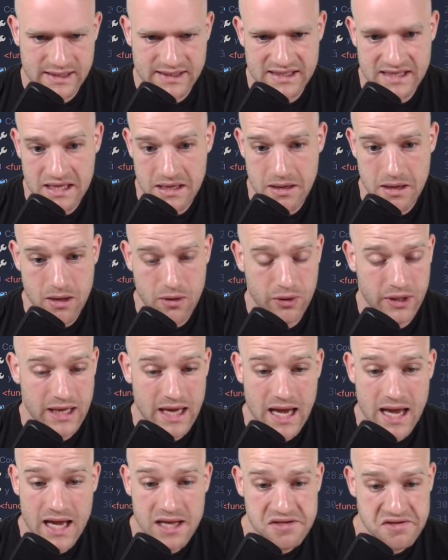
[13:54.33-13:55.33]
say
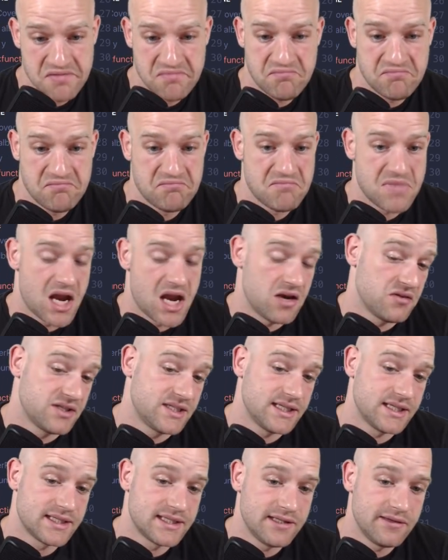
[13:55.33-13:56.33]
again
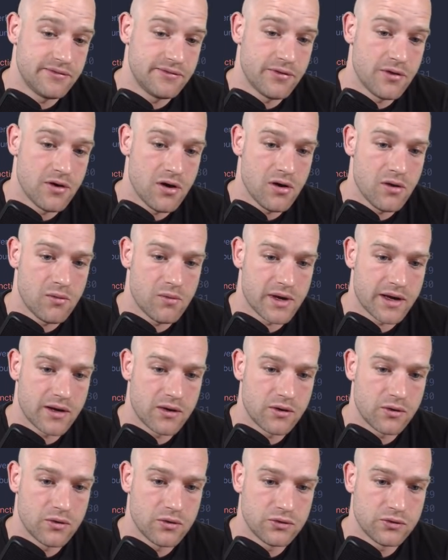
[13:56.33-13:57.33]
-64, we're gonna
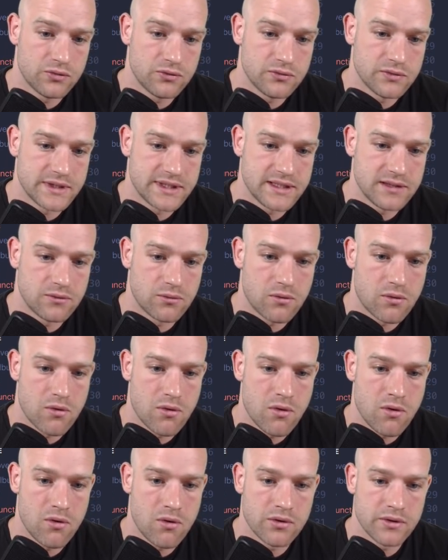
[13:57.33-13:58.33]
go to
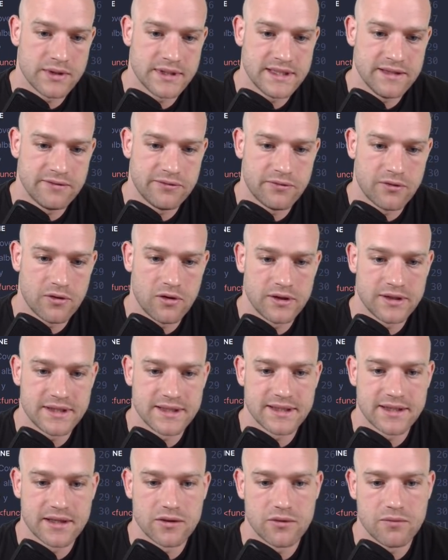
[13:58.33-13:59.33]
0. Default is
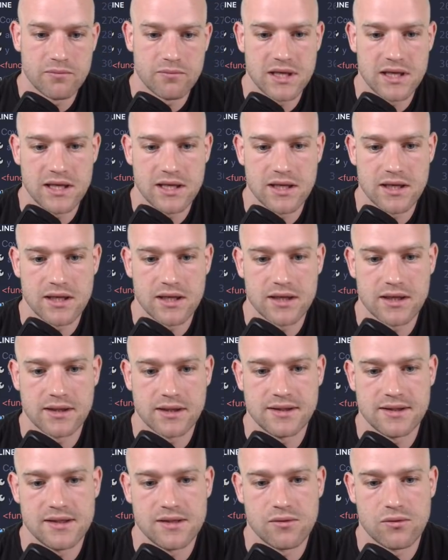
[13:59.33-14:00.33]
gonna be
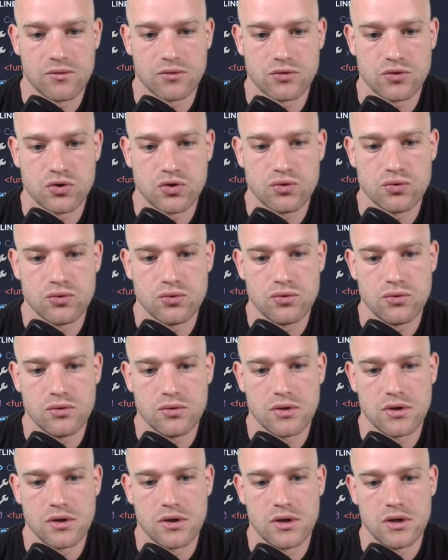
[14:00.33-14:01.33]
0.2,
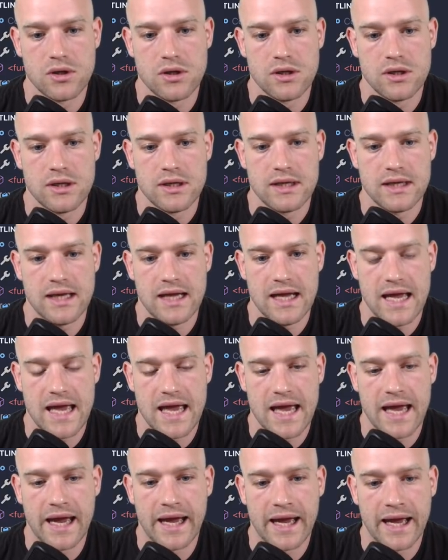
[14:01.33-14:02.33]

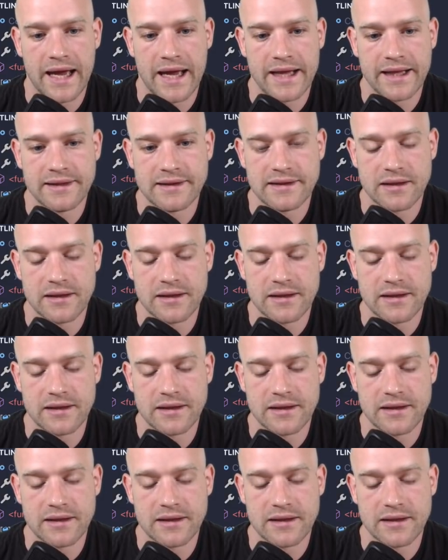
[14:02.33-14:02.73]
and